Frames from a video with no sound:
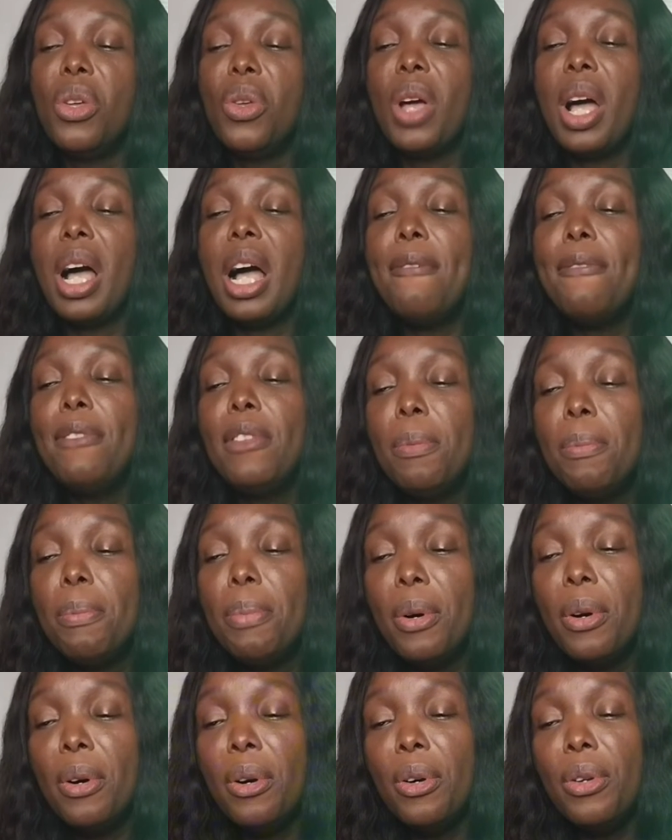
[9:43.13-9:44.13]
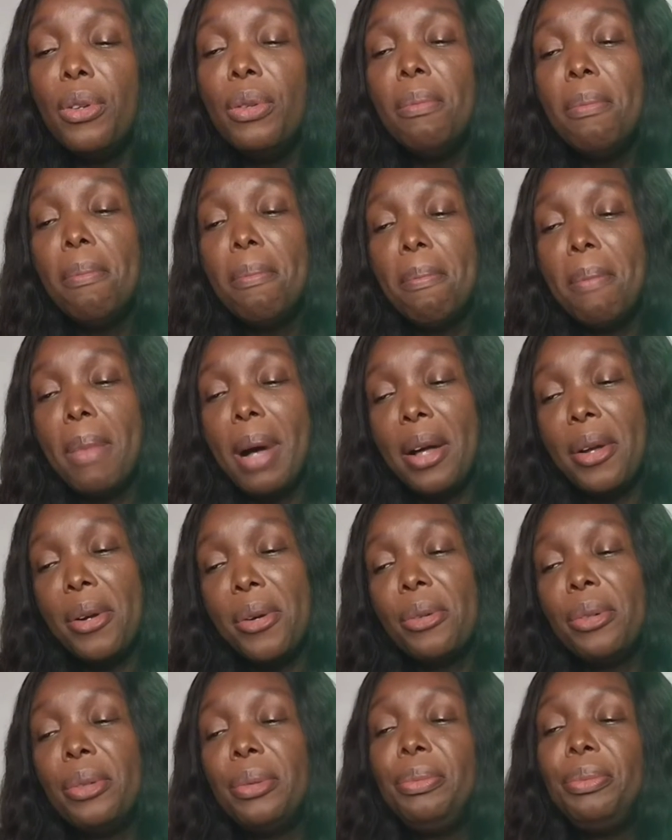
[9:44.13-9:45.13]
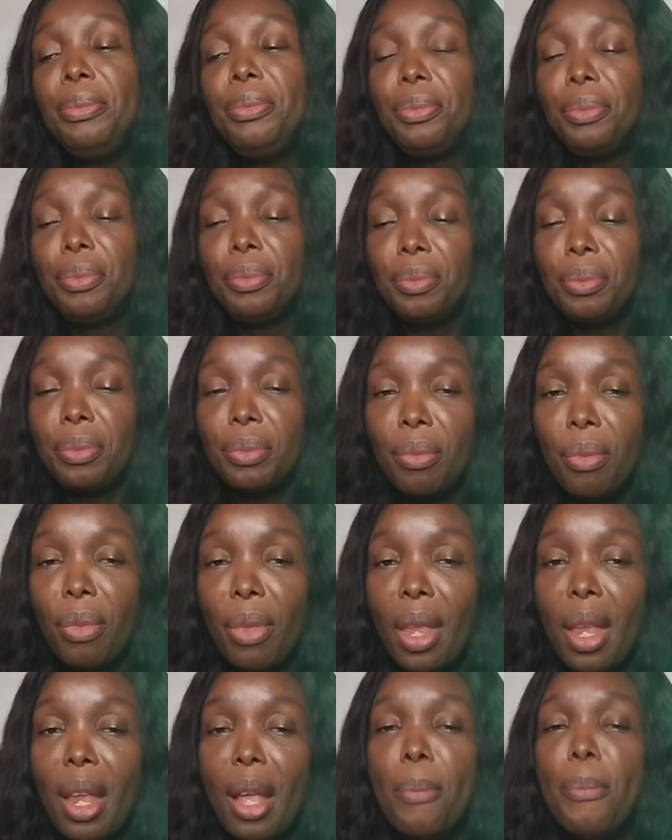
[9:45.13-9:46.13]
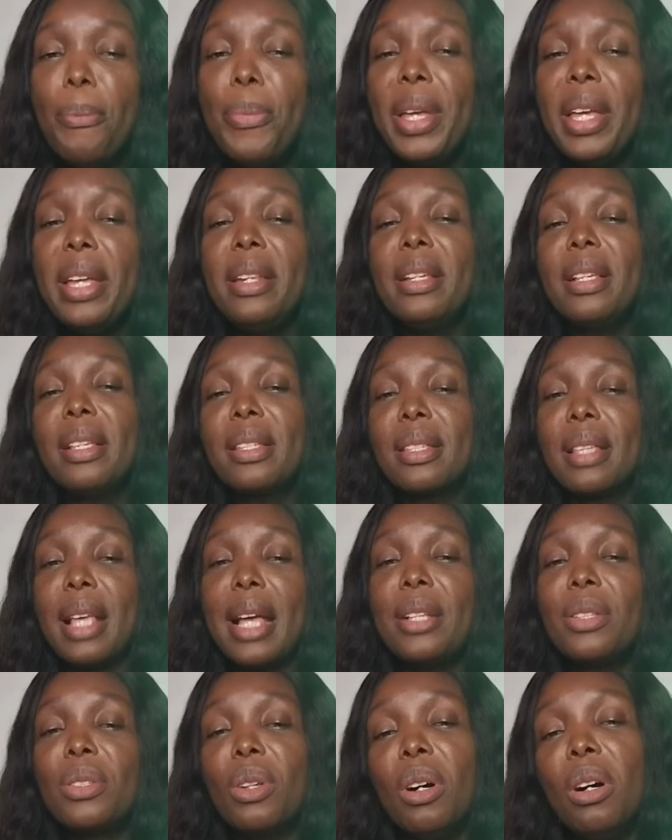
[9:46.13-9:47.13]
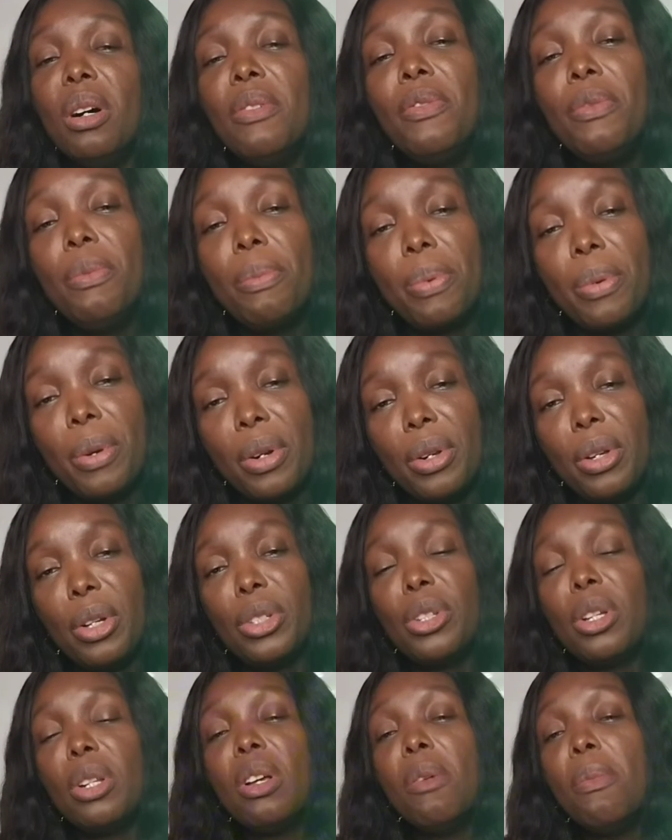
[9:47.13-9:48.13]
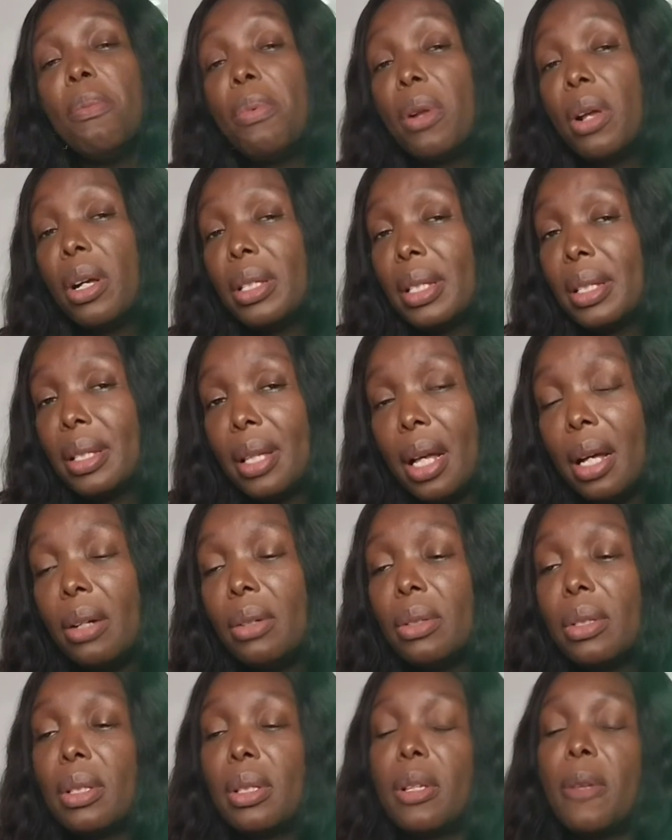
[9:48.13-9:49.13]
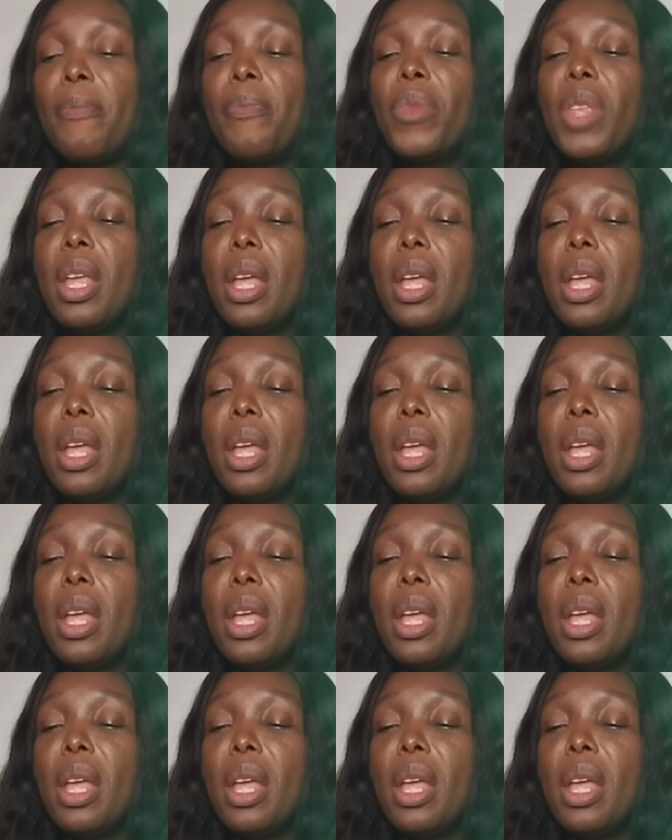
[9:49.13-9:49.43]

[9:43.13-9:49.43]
you have the bone marrow being the site of production of blood cells.